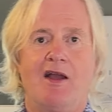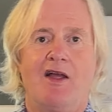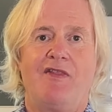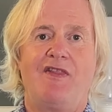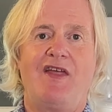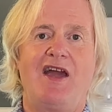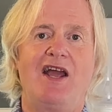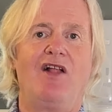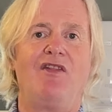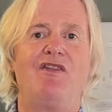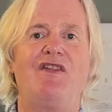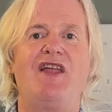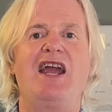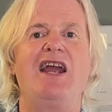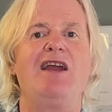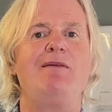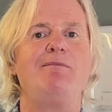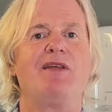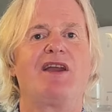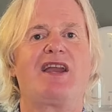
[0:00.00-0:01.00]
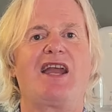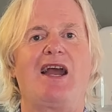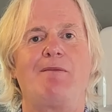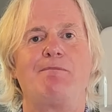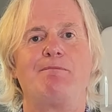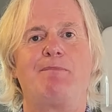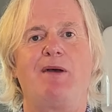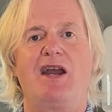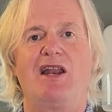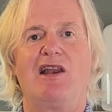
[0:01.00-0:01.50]
They'll name the
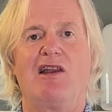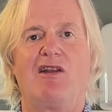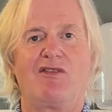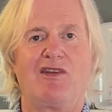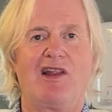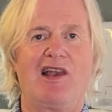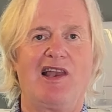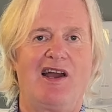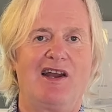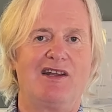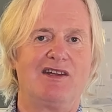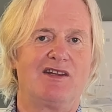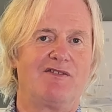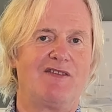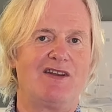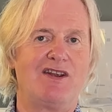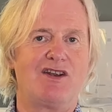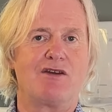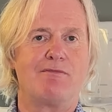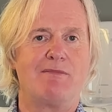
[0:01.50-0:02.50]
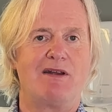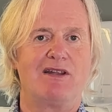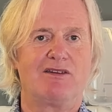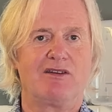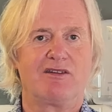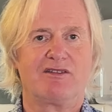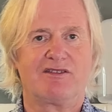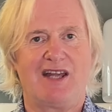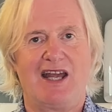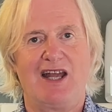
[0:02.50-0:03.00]
campaign along the lines of
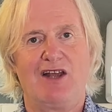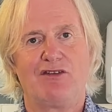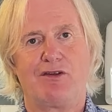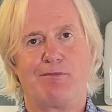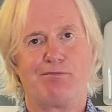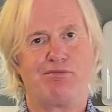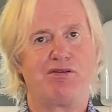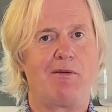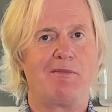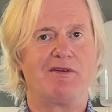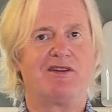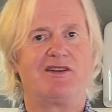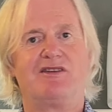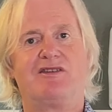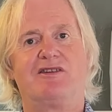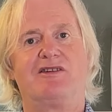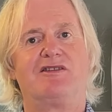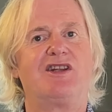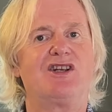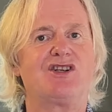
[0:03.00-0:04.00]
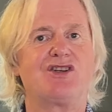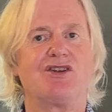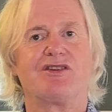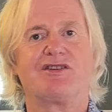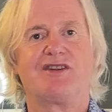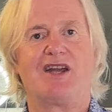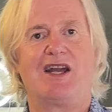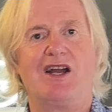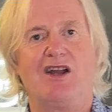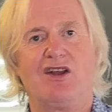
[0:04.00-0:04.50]
incremental sales with promises of additional
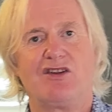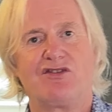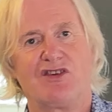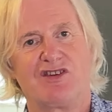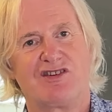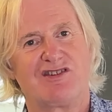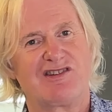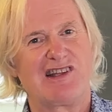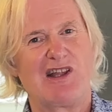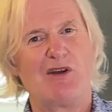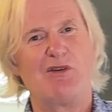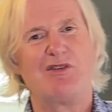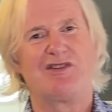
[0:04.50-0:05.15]
sales or slow